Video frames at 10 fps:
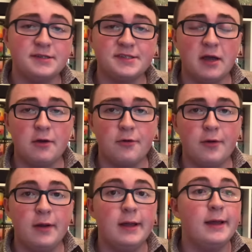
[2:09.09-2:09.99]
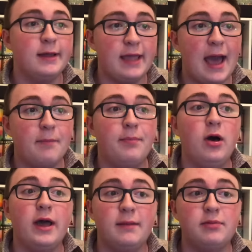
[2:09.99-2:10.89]
So, yeah,
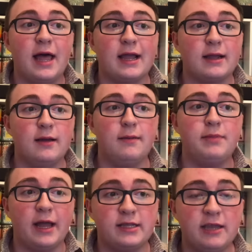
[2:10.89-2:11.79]
but black